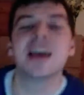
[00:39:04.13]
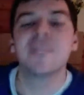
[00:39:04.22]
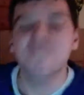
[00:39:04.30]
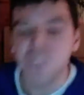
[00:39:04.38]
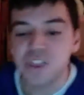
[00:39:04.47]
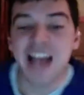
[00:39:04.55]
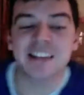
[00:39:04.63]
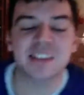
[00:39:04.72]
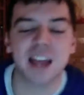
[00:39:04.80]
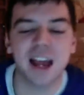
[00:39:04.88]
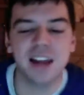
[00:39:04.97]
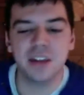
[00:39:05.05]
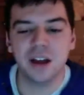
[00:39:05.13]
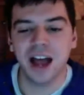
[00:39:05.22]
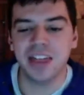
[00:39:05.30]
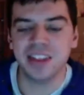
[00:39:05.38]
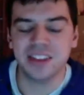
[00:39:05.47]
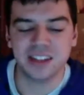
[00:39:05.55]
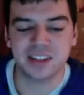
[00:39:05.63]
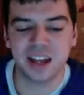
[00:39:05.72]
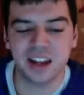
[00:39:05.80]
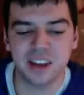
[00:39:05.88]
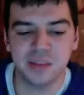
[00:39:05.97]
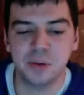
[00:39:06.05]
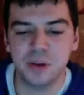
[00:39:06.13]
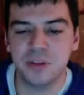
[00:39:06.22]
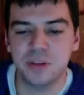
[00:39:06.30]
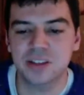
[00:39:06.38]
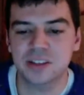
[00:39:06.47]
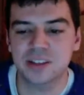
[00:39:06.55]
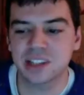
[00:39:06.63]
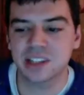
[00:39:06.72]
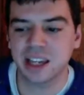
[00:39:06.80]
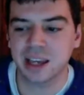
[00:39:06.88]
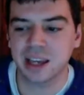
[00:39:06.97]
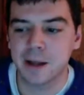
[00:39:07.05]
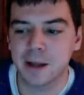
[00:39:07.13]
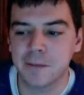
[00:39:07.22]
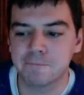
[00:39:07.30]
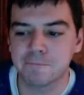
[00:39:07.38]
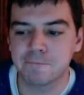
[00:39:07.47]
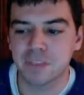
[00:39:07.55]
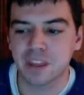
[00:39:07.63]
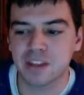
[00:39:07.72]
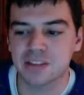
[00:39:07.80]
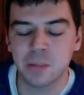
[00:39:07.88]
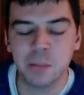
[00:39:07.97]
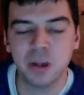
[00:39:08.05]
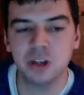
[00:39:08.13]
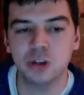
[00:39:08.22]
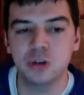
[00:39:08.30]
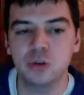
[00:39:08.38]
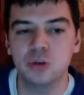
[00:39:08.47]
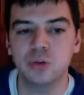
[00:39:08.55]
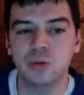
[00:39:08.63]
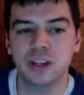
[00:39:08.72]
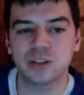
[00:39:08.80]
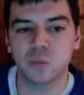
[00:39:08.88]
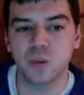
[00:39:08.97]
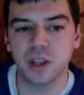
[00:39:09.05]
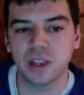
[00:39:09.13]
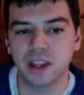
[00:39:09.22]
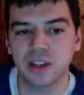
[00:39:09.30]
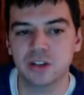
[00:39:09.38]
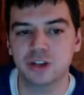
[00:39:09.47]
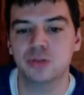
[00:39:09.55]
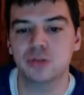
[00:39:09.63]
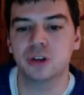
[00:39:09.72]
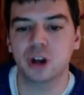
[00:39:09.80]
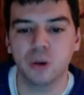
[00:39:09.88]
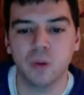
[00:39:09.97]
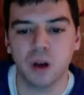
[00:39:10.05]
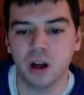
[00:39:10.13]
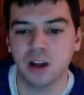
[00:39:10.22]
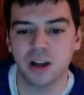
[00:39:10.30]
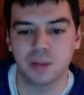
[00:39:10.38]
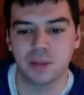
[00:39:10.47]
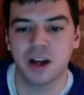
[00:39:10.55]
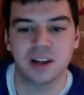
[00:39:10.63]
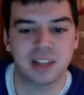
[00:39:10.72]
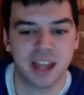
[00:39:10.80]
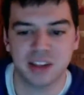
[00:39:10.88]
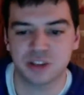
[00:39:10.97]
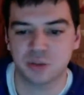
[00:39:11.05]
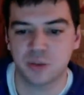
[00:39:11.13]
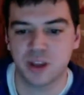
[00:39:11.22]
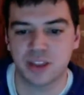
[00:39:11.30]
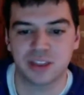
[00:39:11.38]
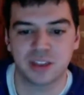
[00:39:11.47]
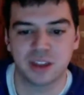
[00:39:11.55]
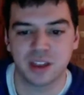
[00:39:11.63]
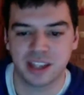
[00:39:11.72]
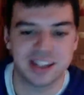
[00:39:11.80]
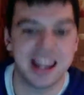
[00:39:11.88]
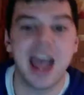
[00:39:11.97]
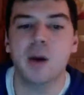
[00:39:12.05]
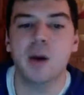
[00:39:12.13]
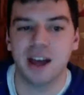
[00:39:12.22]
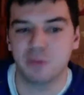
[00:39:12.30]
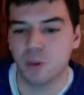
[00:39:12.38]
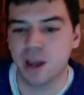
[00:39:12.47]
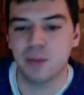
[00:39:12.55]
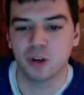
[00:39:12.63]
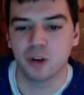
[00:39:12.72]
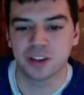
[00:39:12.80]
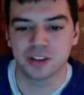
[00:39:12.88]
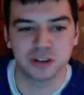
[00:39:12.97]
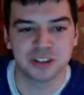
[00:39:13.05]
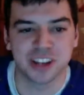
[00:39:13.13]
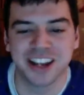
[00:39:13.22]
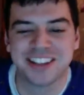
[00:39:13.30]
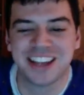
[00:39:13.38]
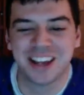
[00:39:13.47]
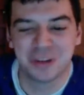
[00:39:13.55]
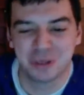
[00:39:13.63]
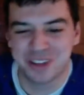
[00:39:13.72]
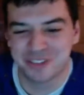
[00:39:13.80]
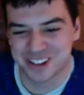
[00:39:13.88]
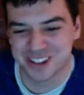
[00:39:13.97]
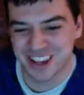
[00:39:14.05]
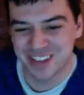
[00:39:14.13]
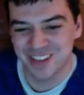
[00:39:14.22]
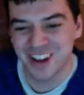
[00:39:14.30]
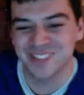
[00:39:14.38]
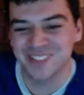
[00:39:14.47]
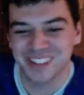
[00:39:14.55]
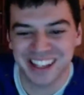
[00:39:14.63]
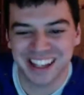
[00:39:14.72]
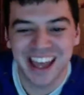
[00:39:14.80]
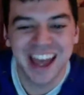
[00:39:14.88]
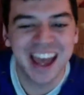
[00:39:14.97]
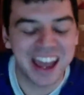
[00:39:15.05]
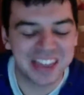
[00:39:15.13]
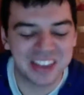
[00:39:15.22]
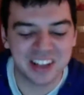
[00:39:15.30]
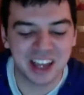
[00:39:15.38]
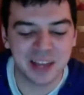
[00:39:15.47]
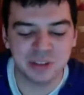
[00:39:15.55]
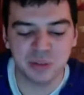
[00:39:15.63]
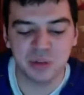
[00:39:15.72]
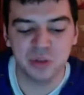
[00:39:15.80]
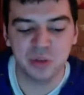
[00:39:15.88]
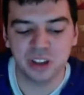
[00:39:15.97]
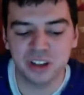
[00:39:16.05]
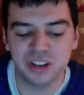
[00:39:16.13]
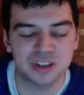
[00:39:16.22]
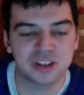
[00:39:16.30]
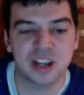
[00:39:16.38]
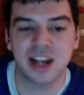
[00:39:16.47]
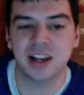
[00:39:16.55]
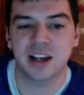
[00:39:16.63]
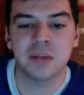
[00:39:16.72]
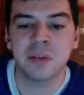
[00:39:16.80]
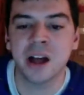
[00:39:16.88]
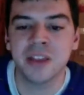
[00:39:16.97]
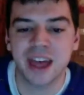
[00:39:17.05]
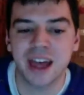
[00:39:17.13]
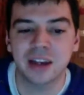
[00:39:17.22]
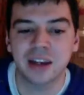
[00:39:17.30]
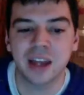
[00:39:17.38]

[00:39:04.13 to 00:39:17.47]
Well, that's kind of I think that's kind of the point because it's like somebody who is willing to go on a podcast with. Like now I have way more listeners than I did when he first came on, but like at the time, someone willing to just kind of come on that.